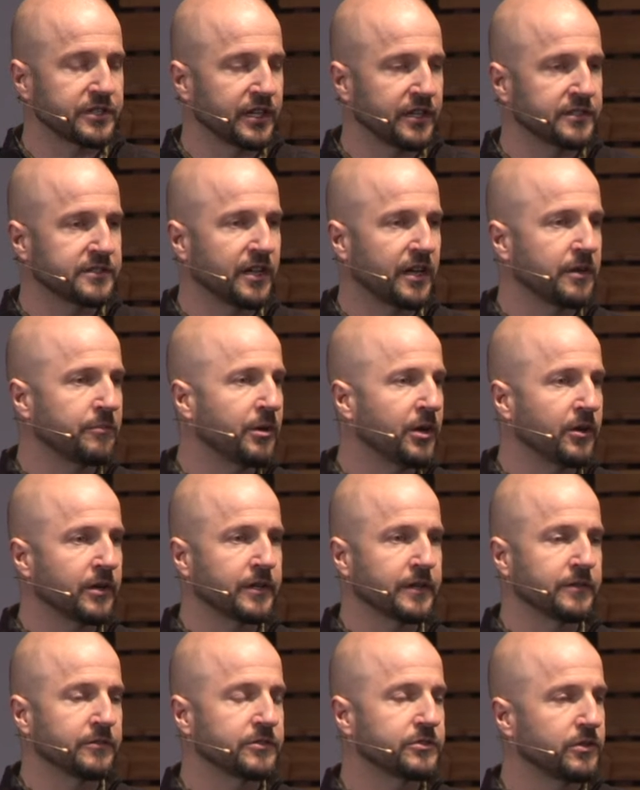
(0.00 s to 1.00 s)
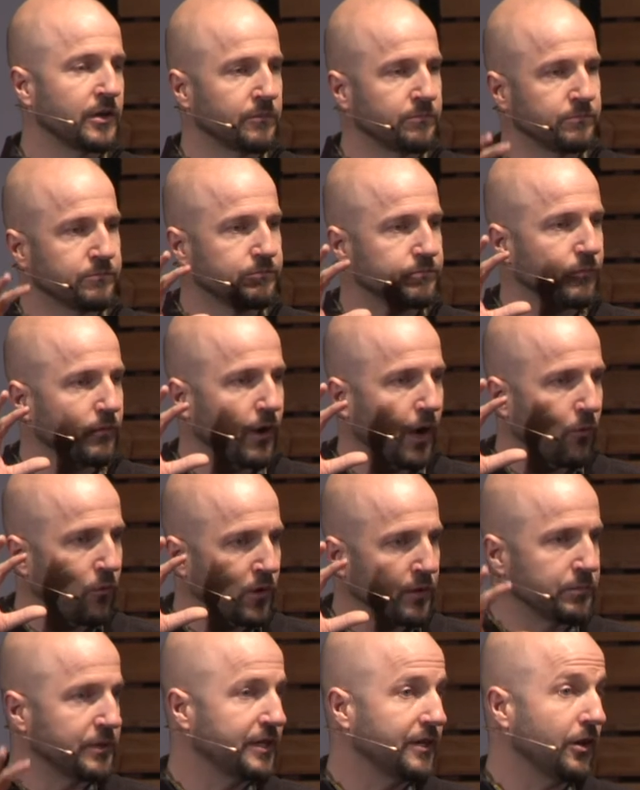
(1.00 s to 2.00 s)
anti-American. So I want
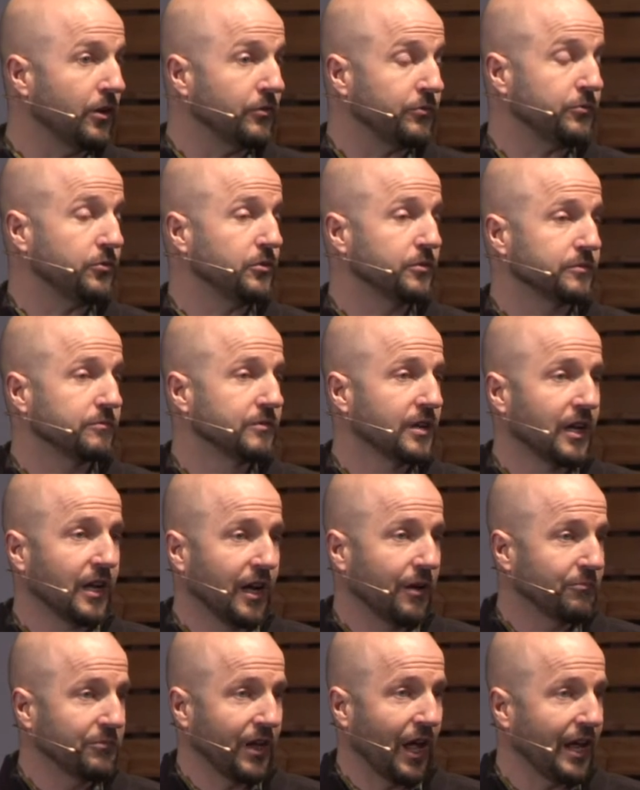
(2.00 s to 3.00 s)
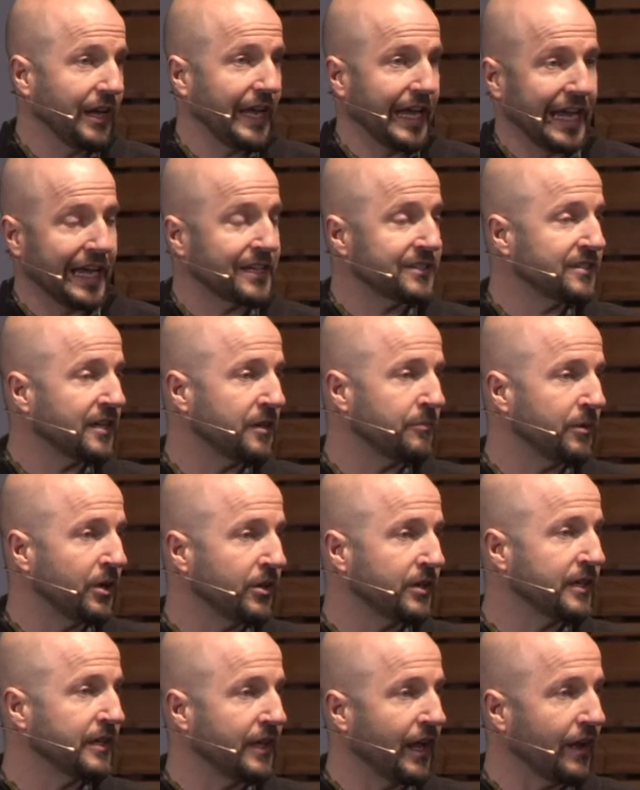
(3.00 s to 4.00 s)
to be careful. I'm not
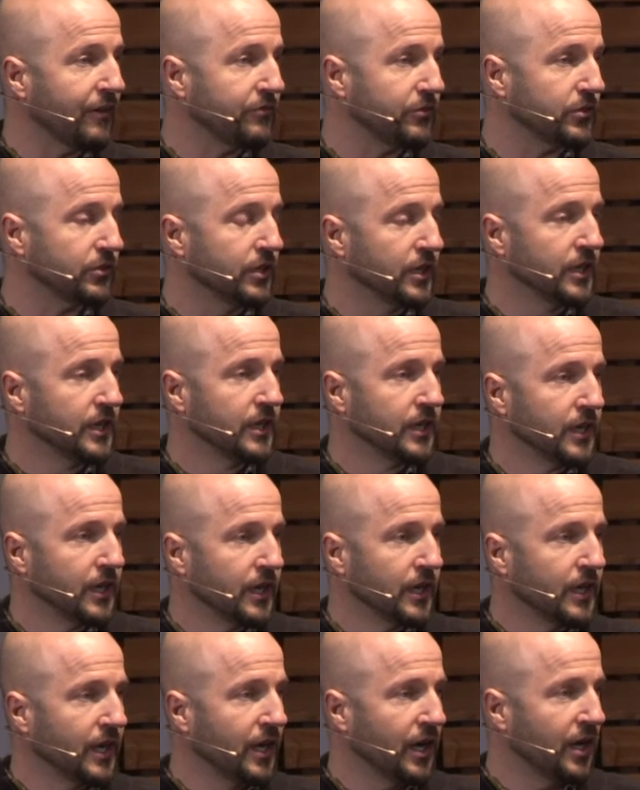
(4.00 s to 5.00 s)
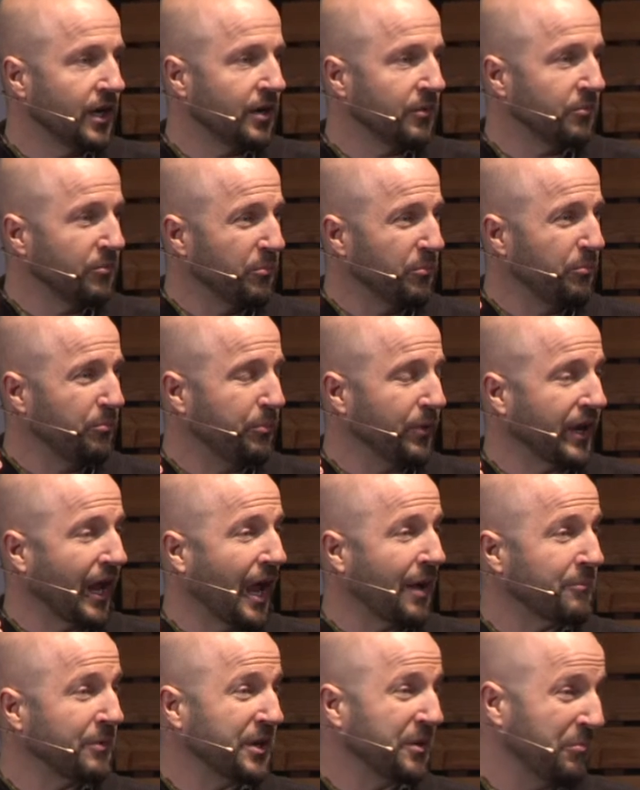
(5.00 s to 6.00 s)
anti-American ever. But
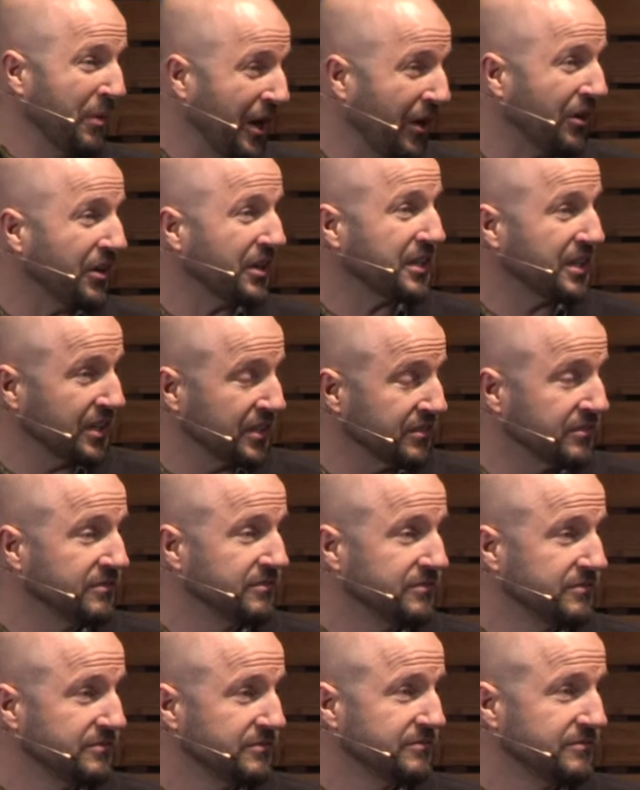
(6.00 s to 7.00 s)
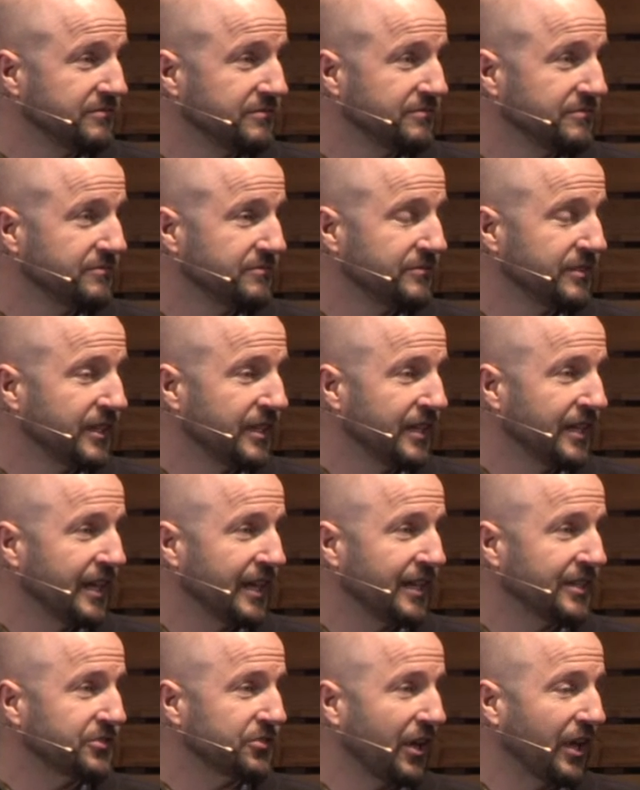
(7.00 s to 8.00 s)
I'm an American.
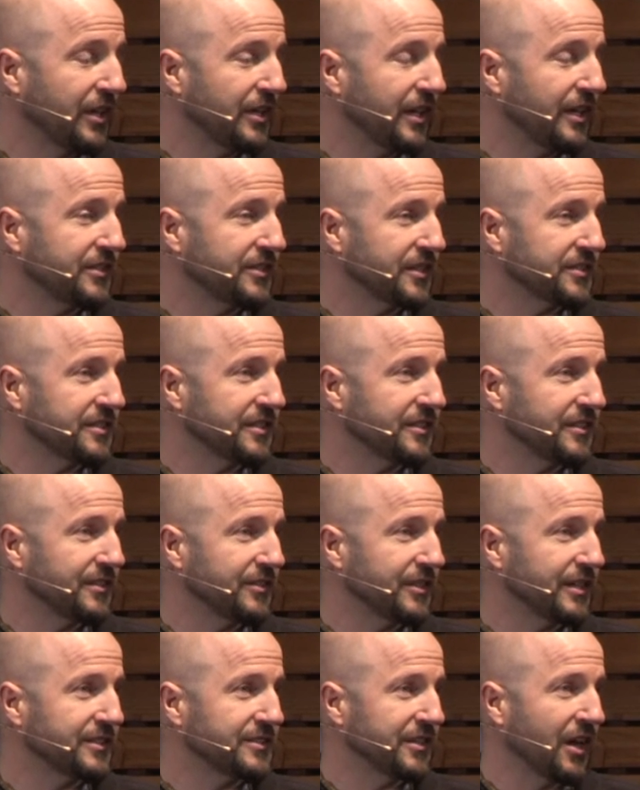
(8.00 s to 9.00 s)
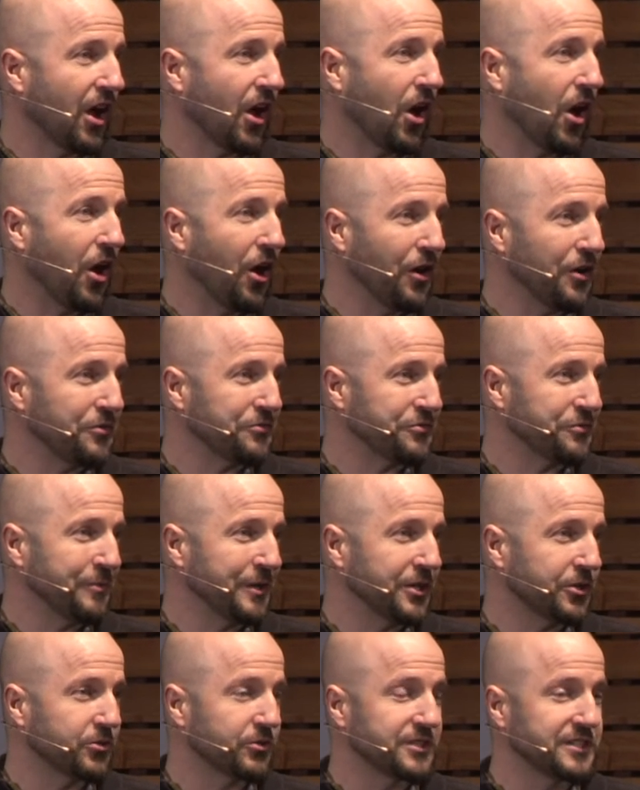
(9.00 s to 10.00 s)
And so it's not hard for me
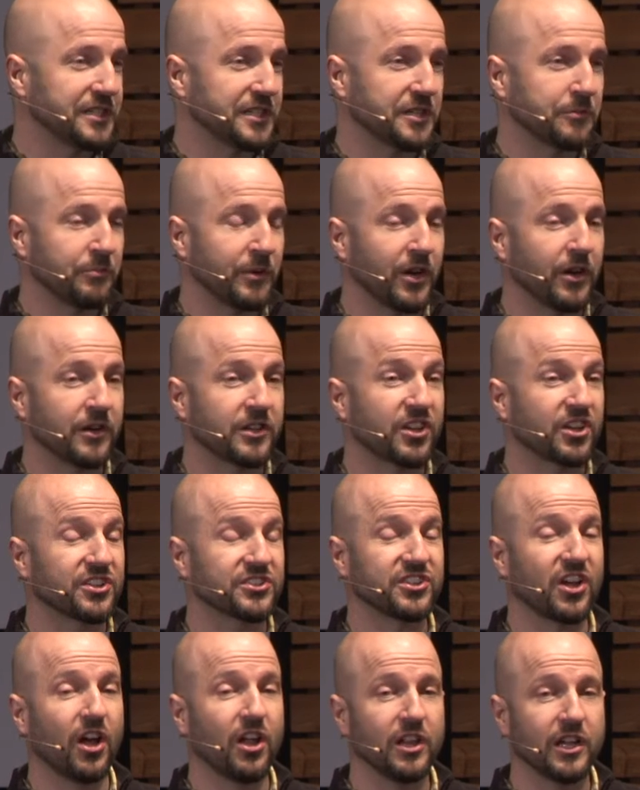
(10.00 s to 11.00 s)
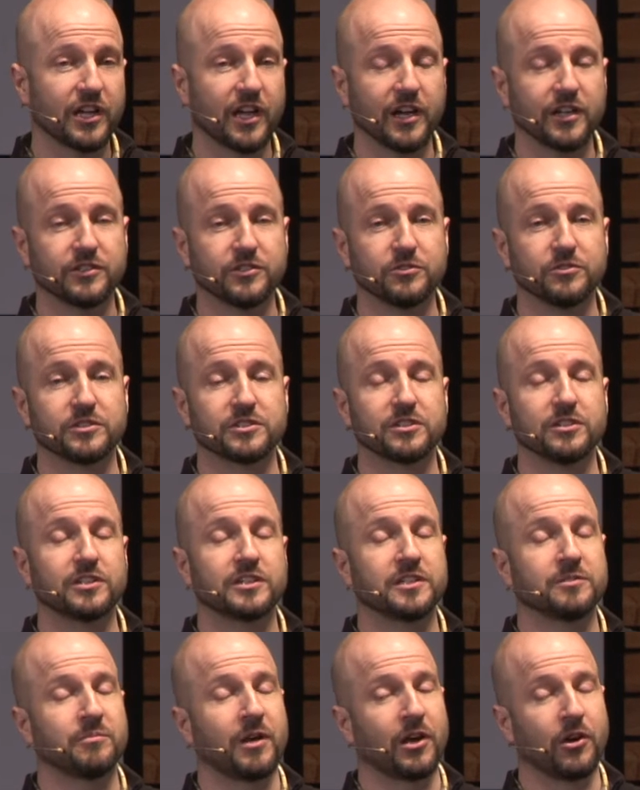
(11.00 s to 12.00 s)
to critique America, because all I got to do is look
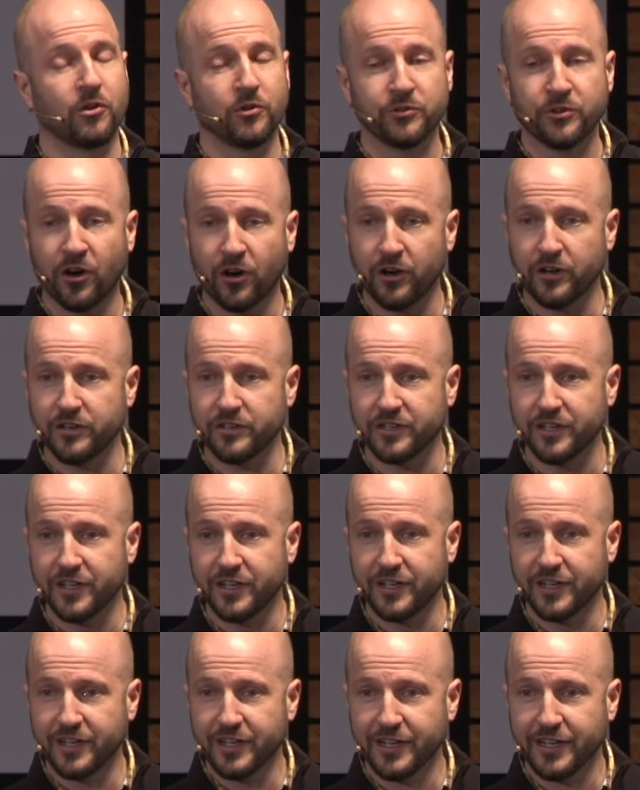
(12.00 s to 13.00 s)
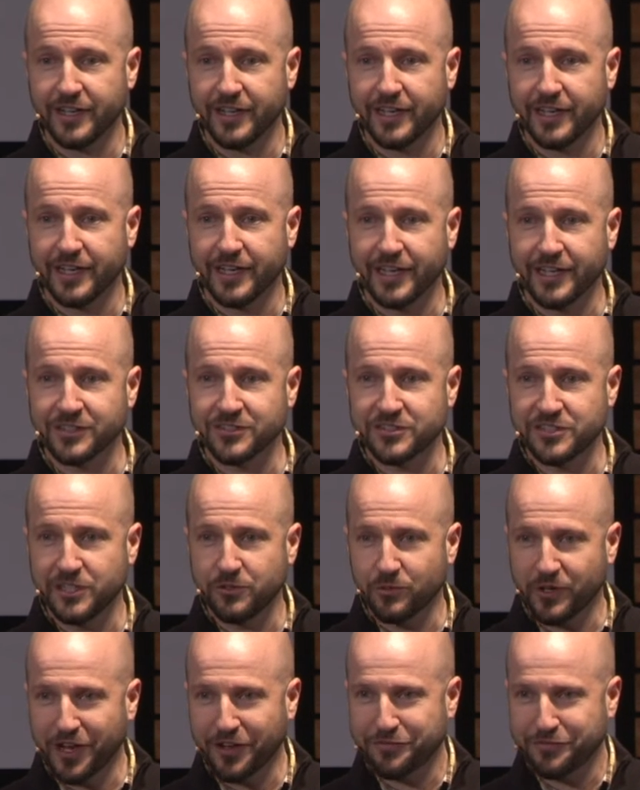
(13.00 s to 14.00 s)
in my own heart and see
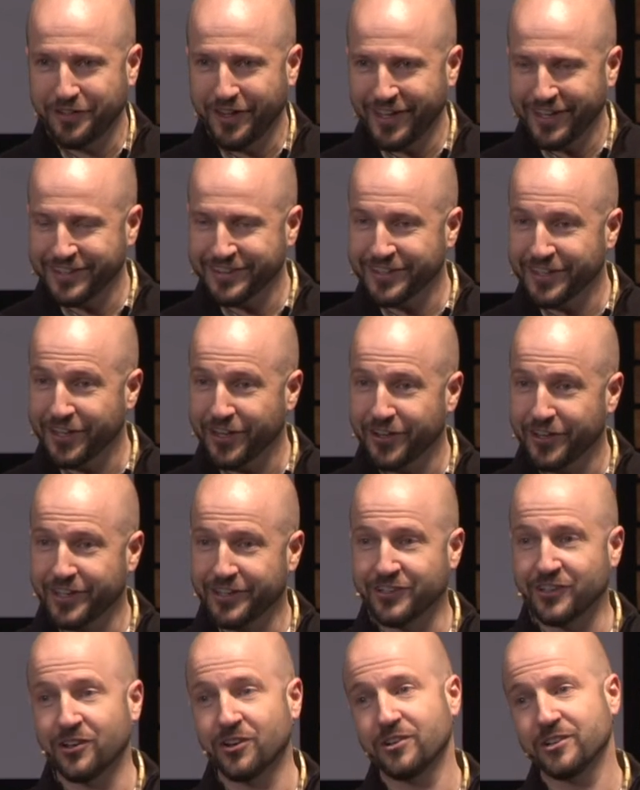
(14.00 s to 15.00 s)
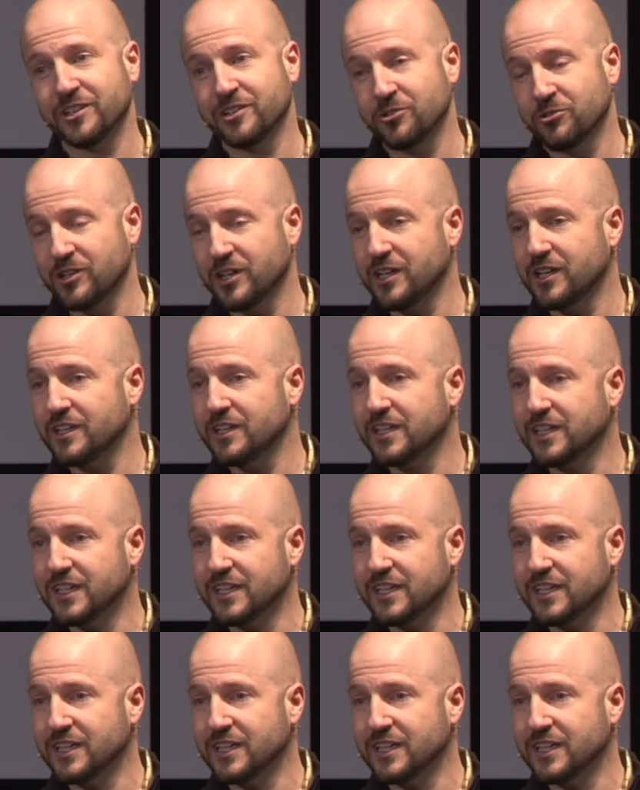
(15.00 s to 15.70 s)
what I find there and know, you know what?